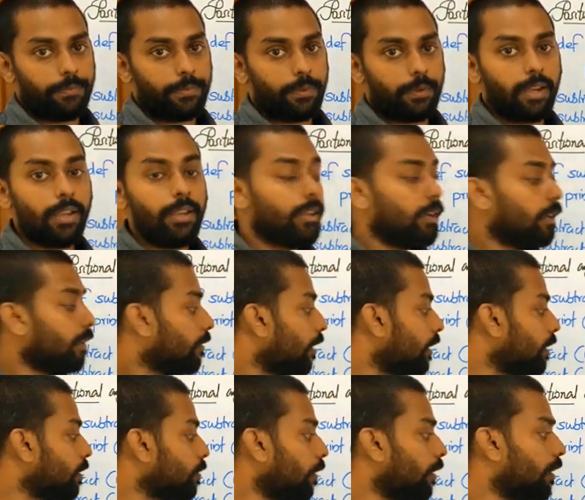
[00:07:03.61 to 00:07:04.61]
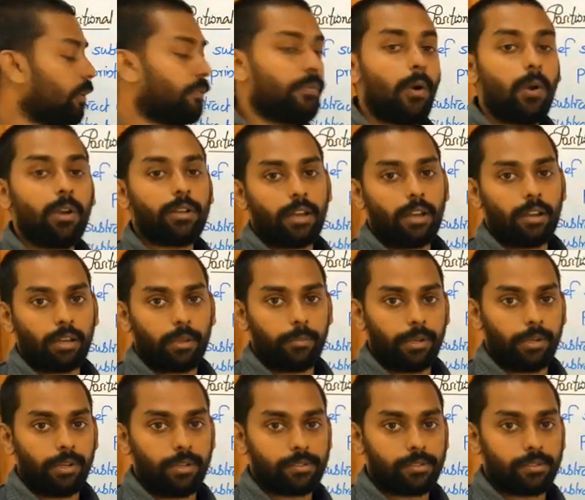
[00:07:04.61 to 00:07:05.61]
Okay, that is what default
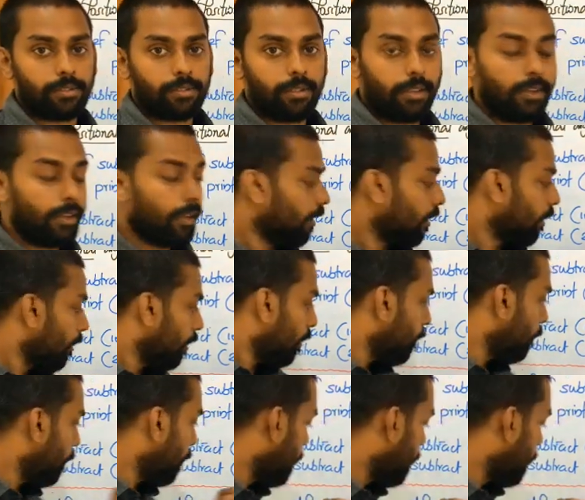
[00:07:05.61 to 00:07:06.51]
argument is. We